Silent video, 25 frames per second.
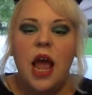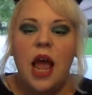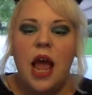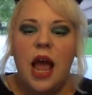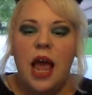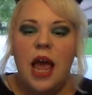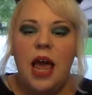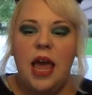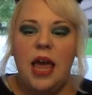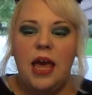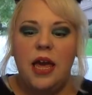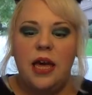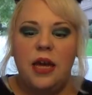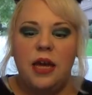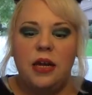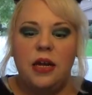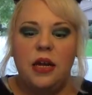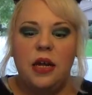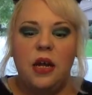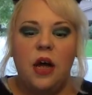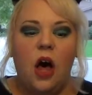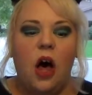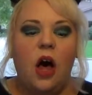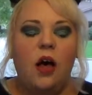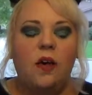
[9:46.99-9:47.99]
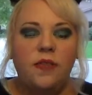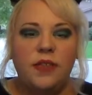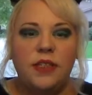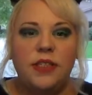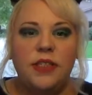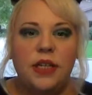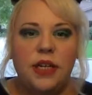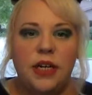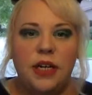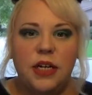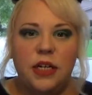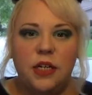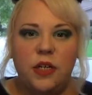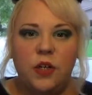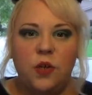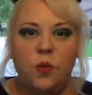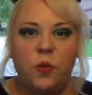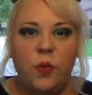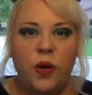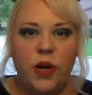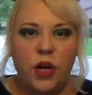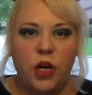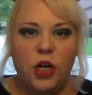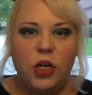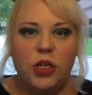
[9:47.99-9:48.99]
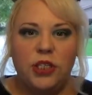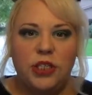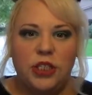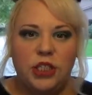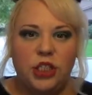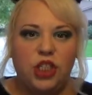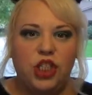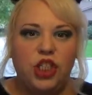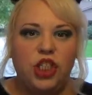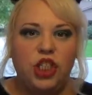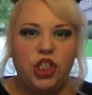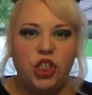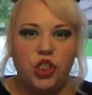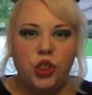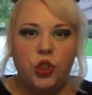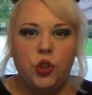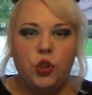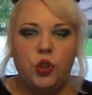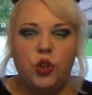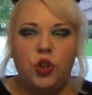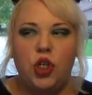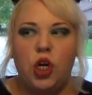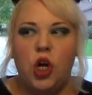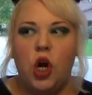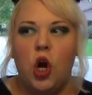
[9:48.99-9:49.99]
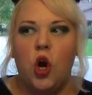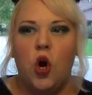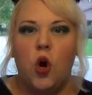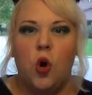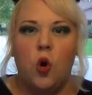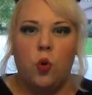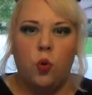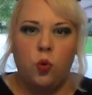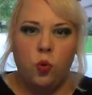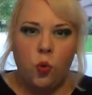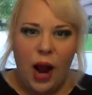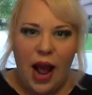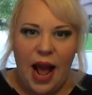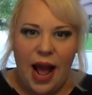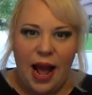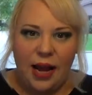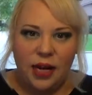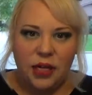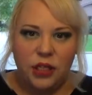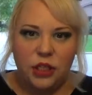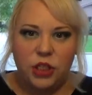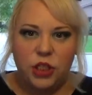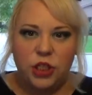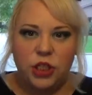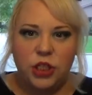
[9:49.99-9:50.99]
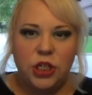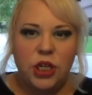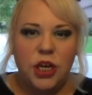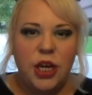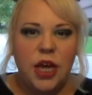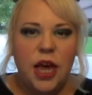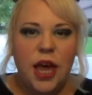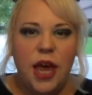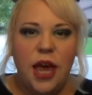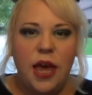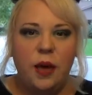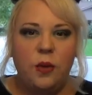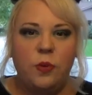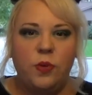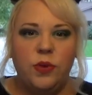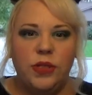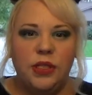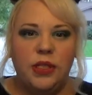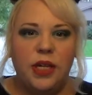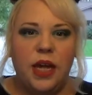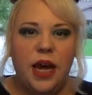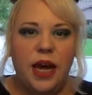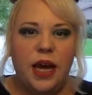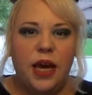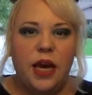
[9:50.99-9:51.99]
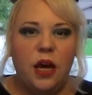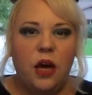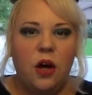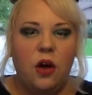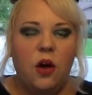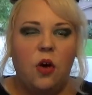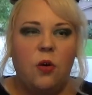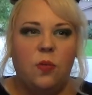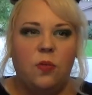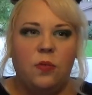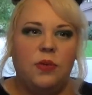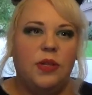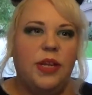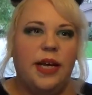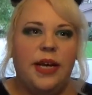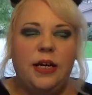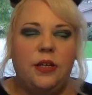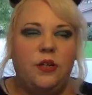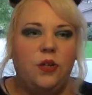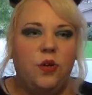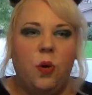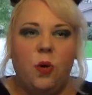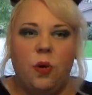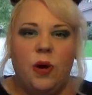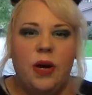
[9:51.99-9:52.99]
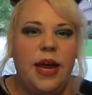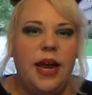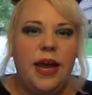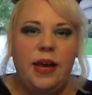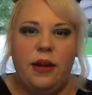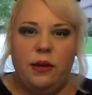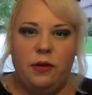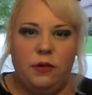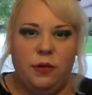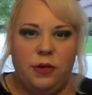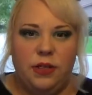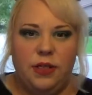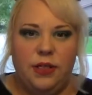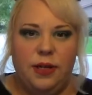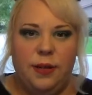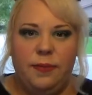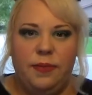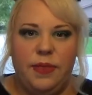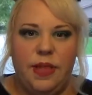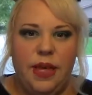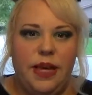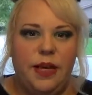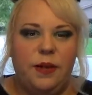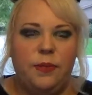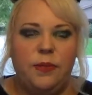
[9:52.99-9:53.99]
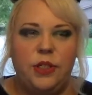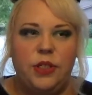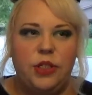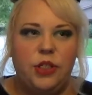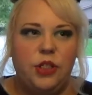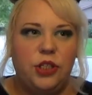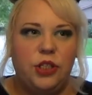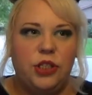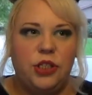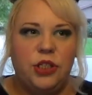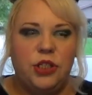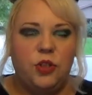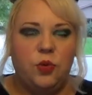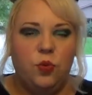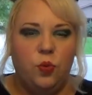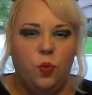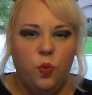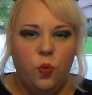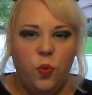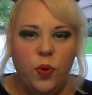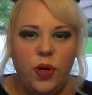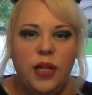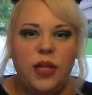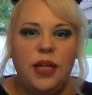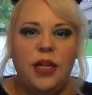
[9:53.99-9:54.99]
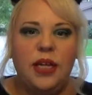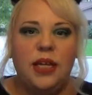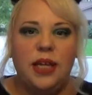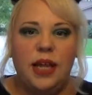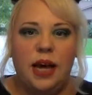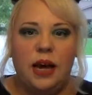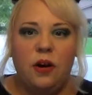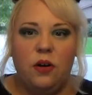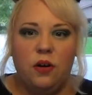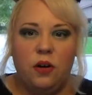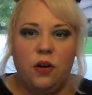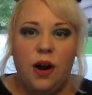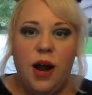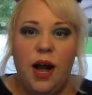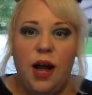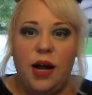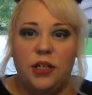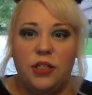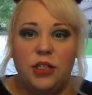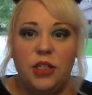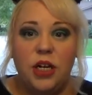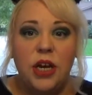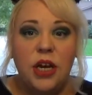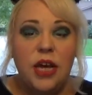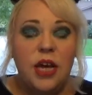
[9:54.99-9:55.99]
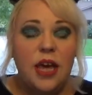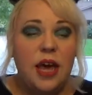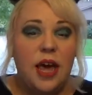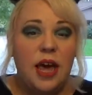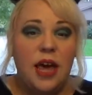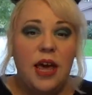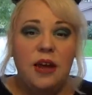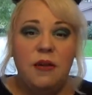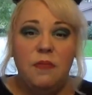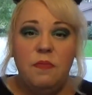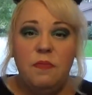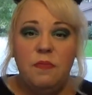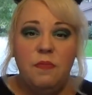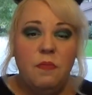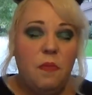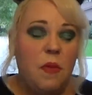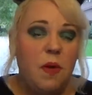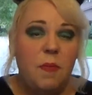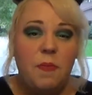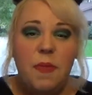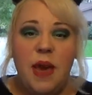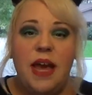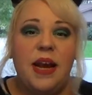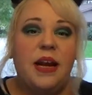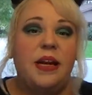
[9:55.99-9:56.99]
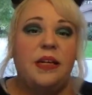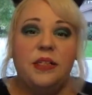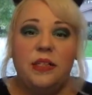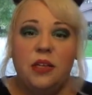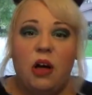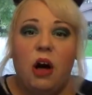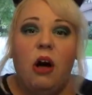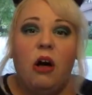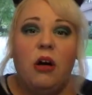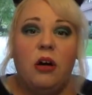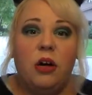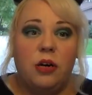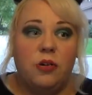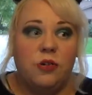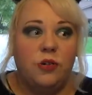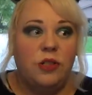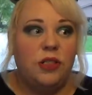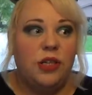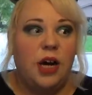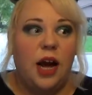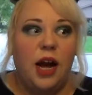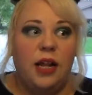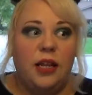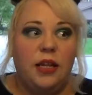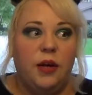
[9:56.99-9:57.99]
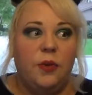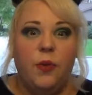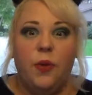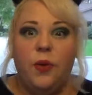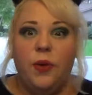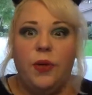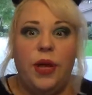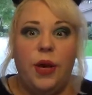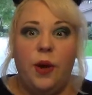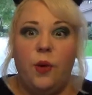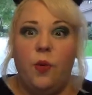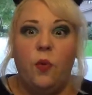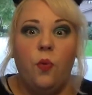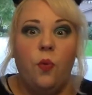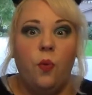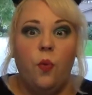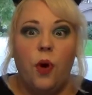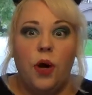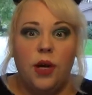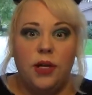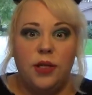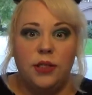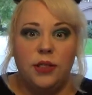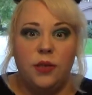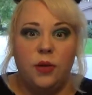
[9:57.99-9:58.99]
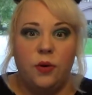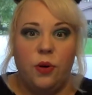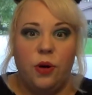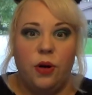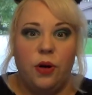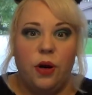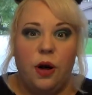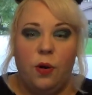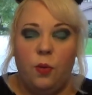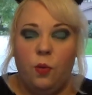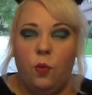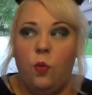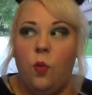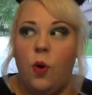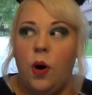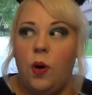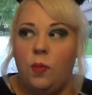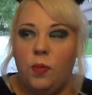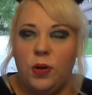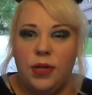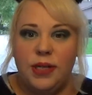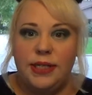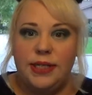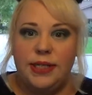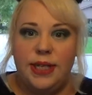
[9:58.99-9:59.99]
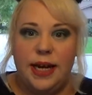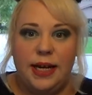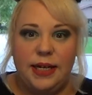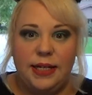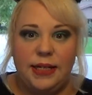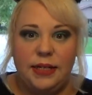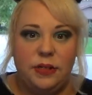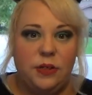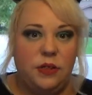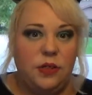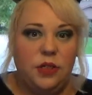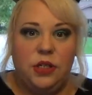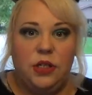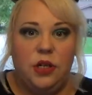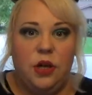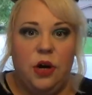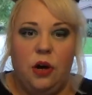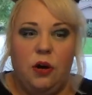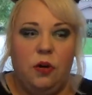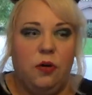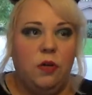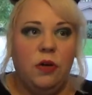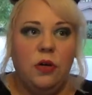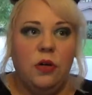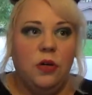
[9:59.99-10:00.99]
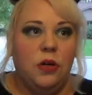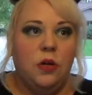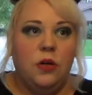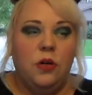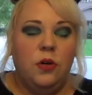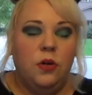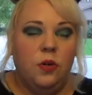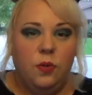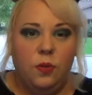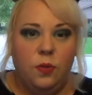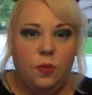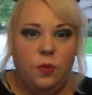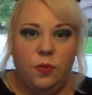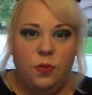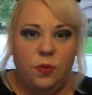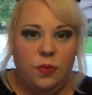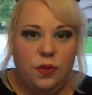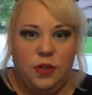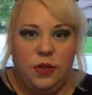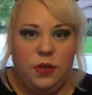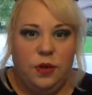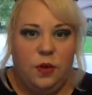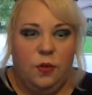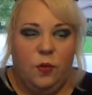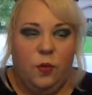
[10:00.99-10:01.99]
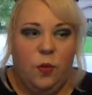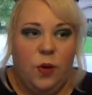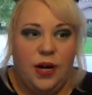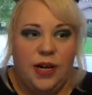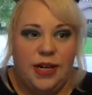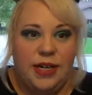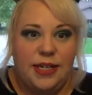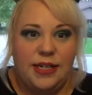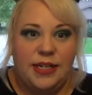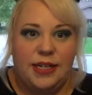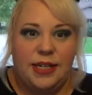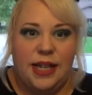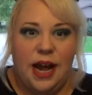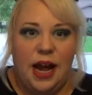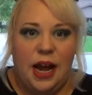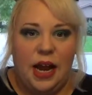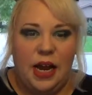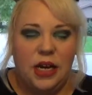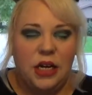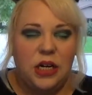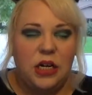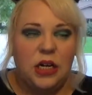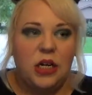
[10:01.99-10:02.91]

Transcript: And all of a sudden we heard this huge crash. It was like a tornado or something. It was just this really loud crash. it made us all go silent. We were like, what is going on? What was that? What is that?